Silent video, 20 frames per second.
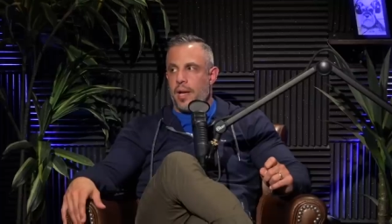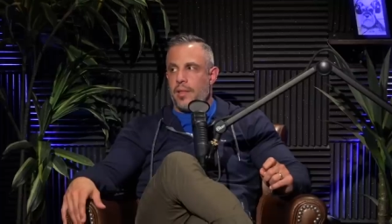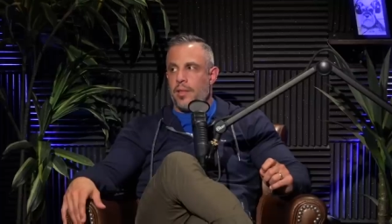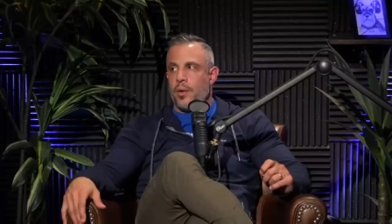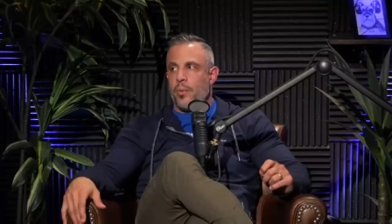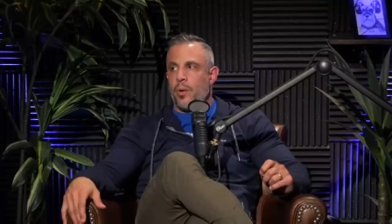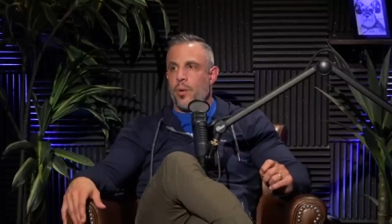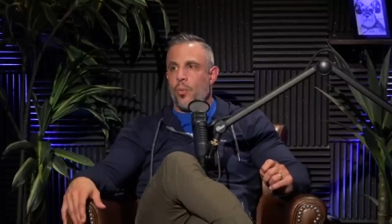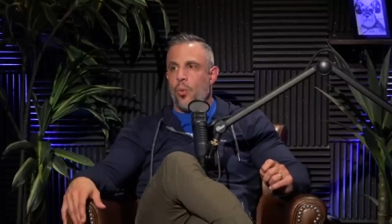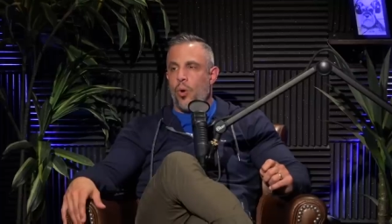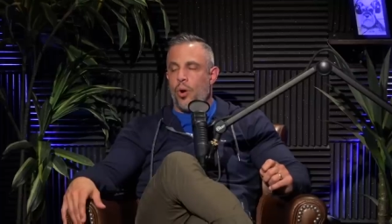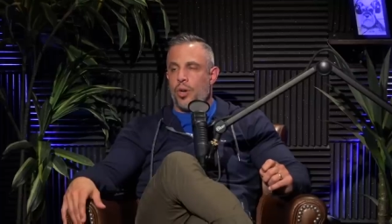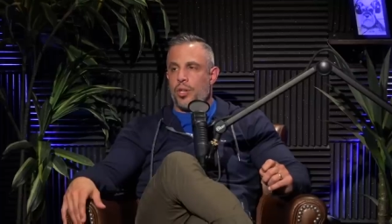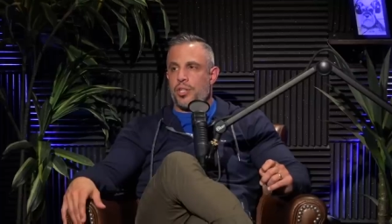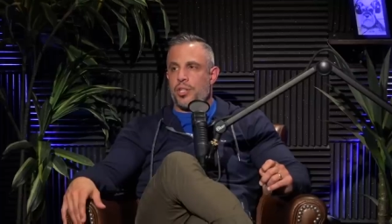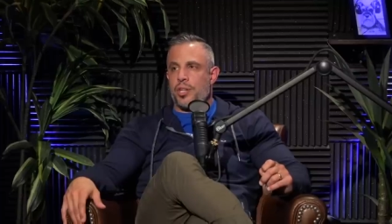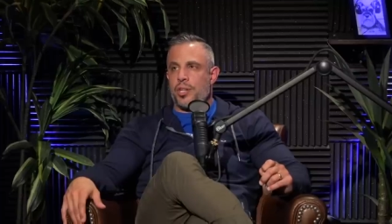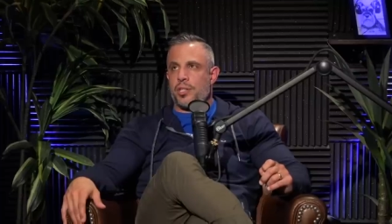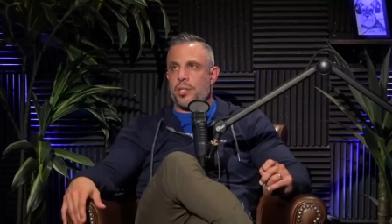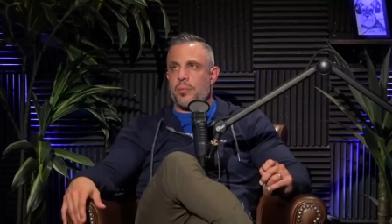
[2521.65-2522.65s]
and the reward
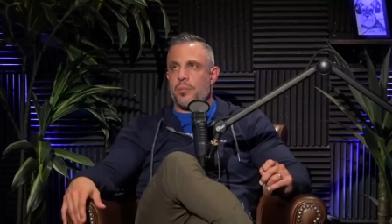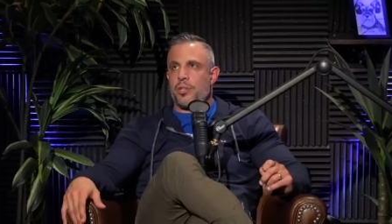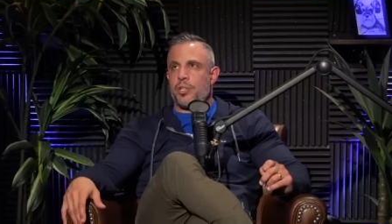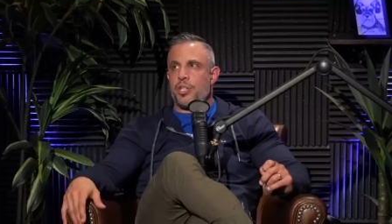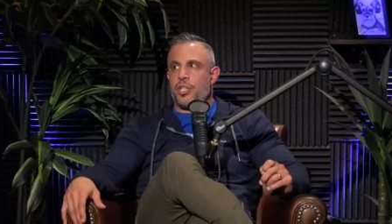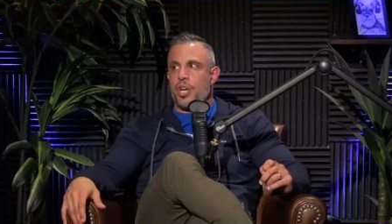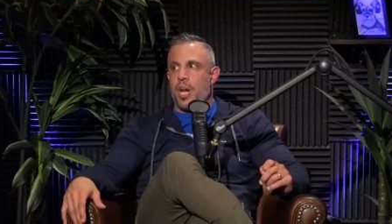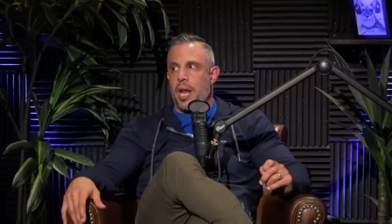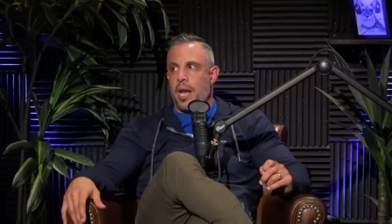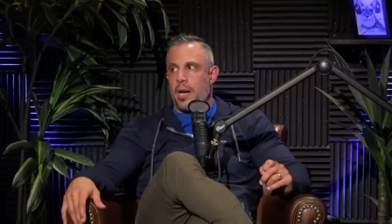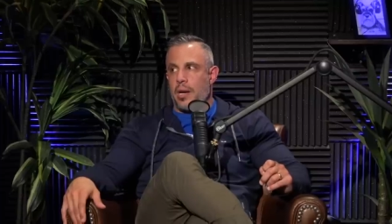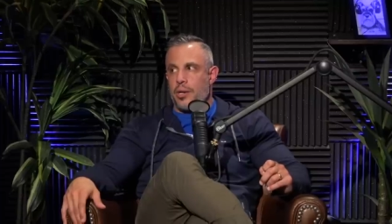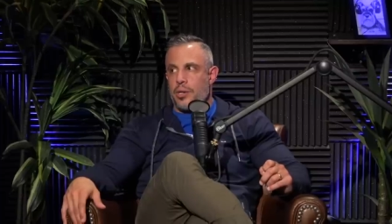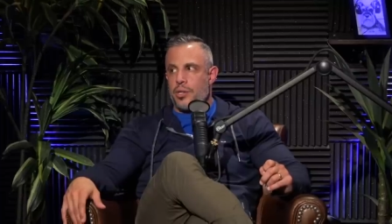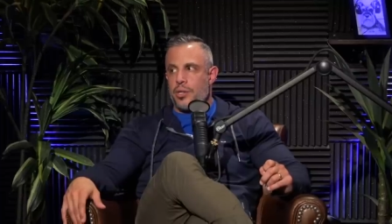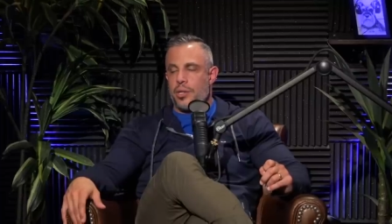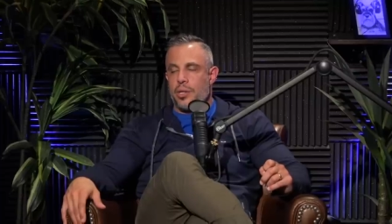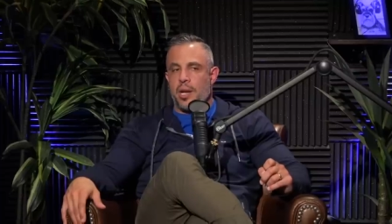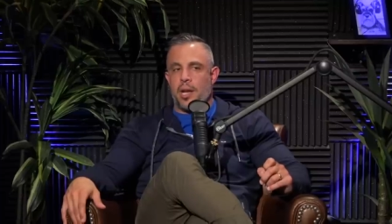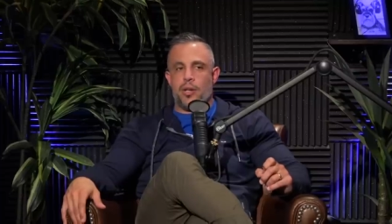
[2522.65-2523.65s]
systems
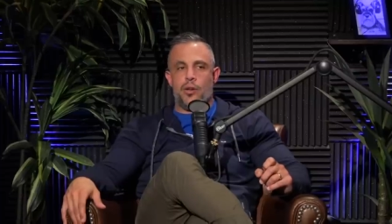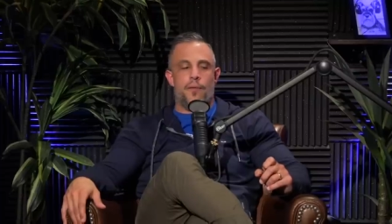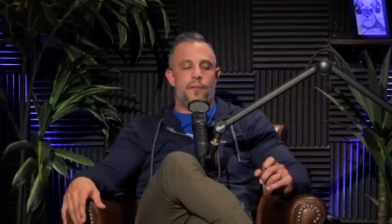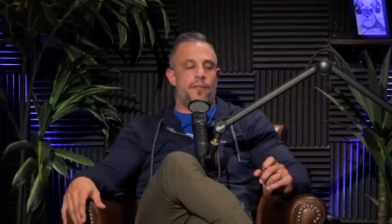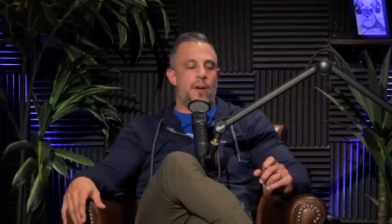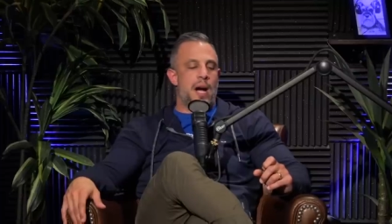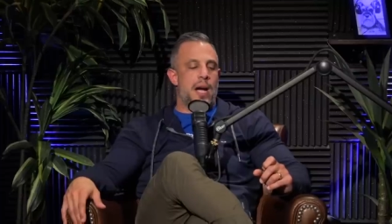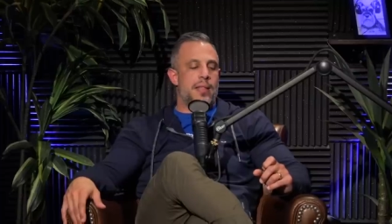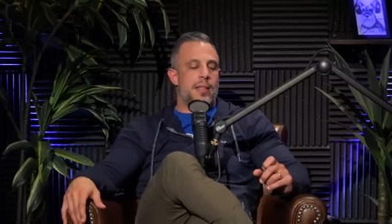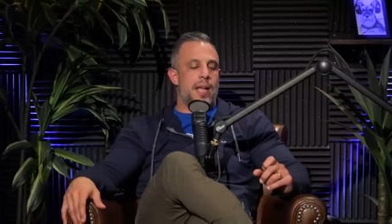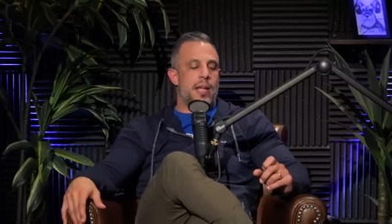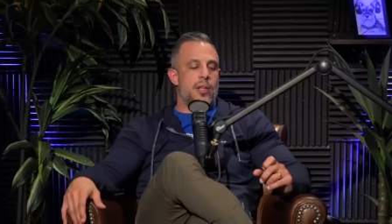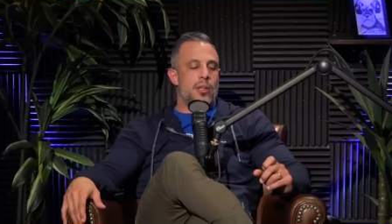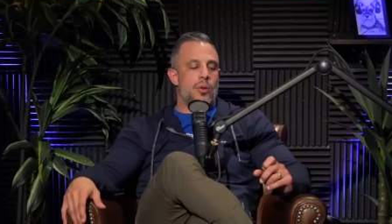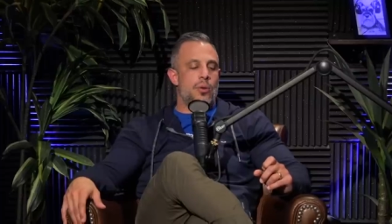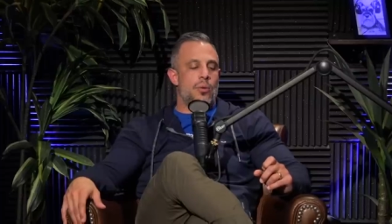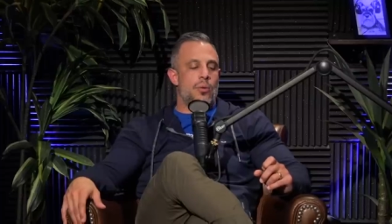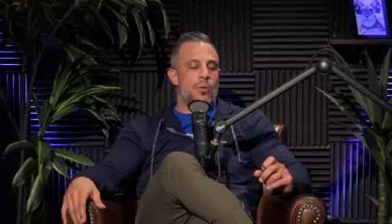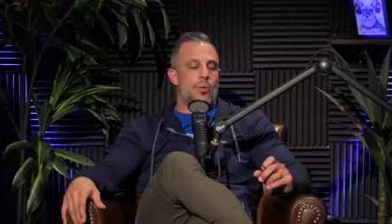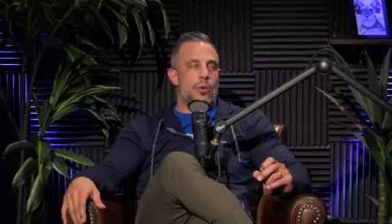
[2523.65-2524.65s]
change, and you find that
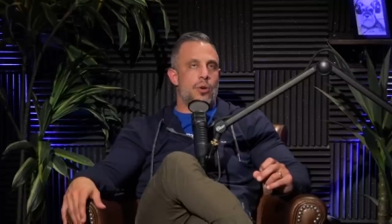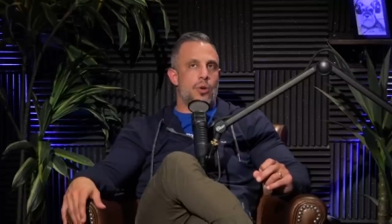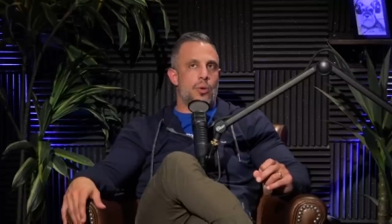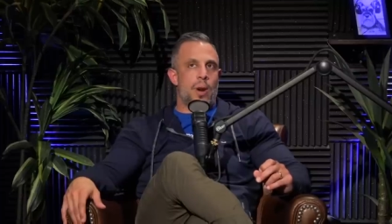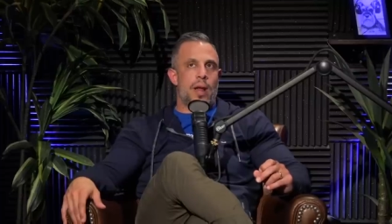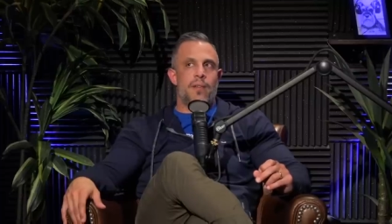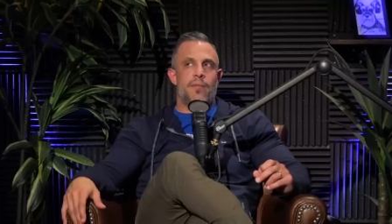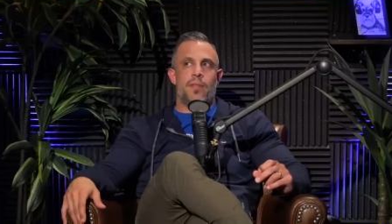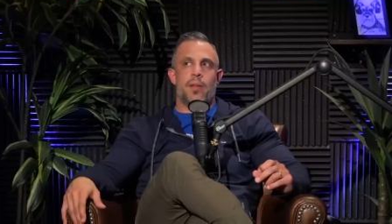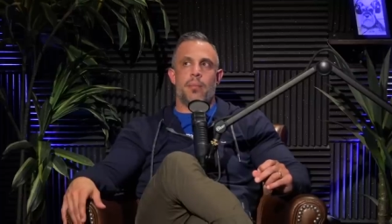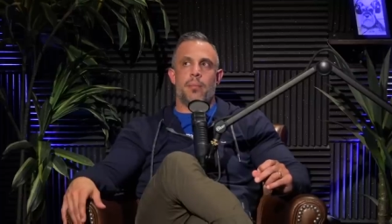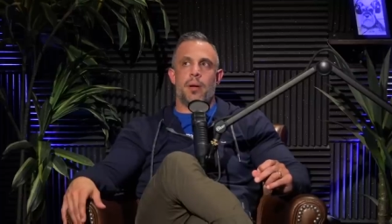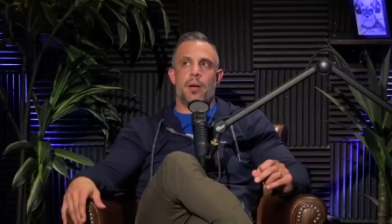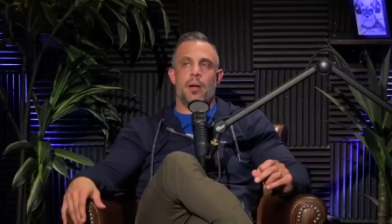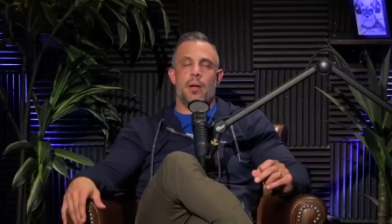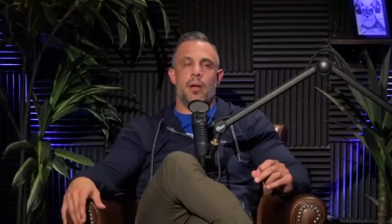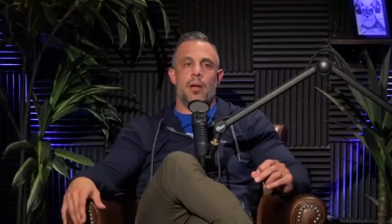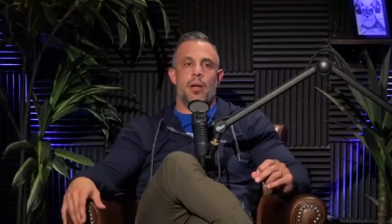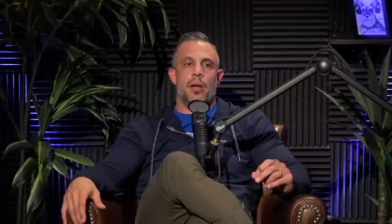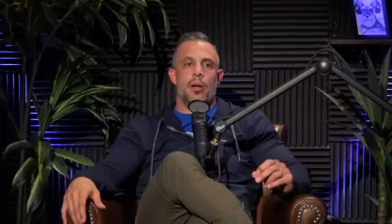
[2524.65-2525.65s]
you crave them
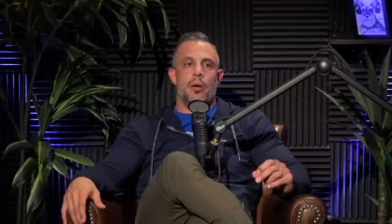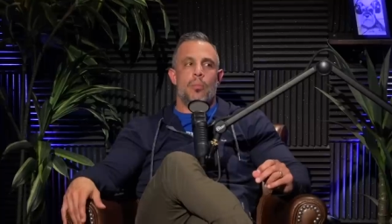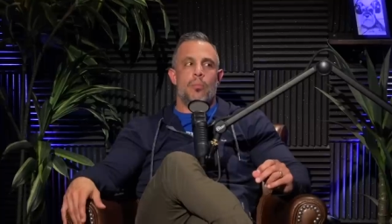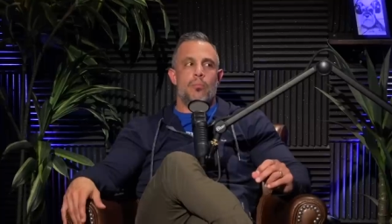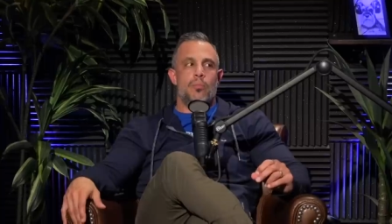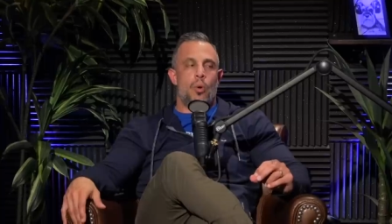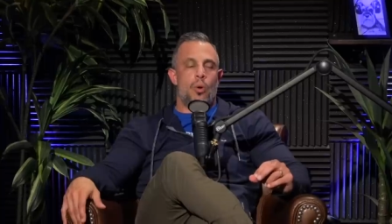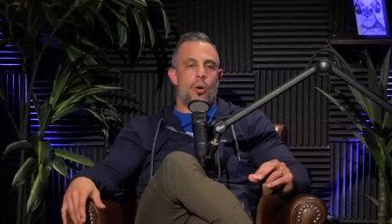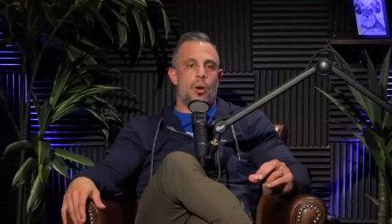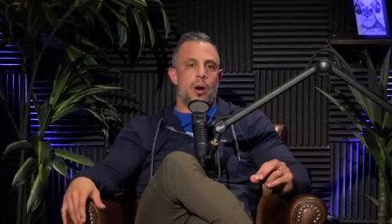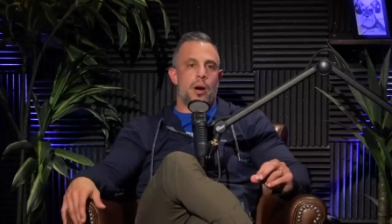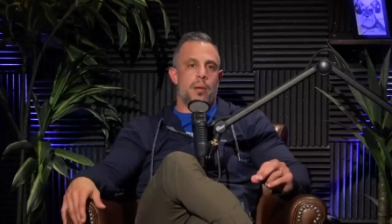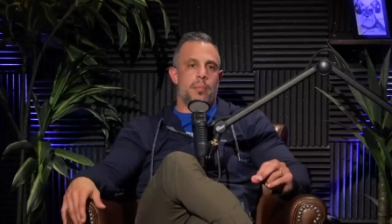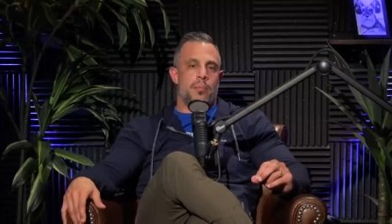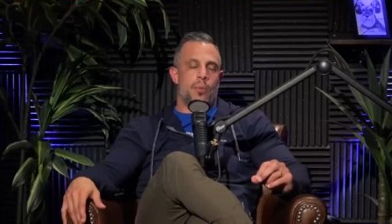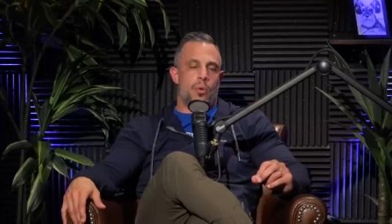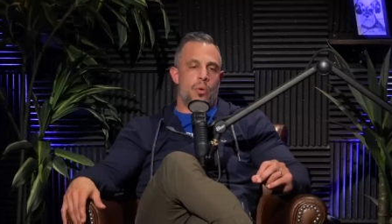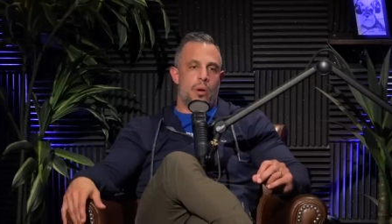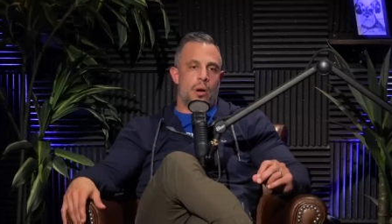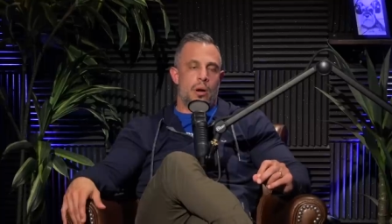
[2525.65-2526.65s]
more and
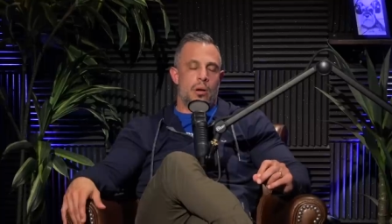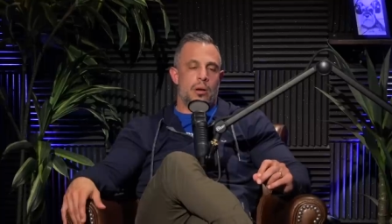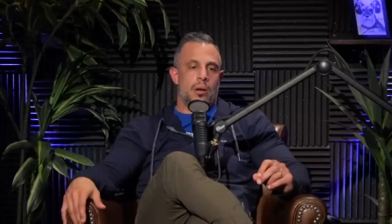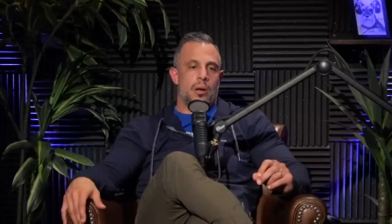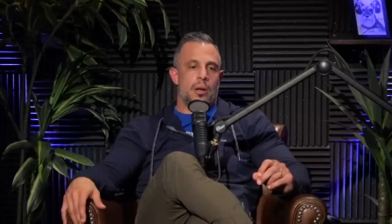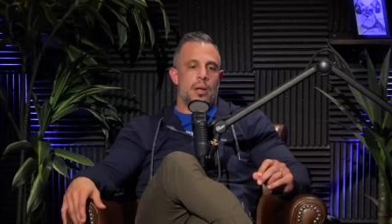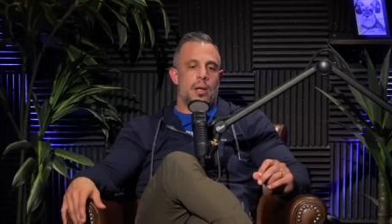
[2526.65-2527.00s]
more.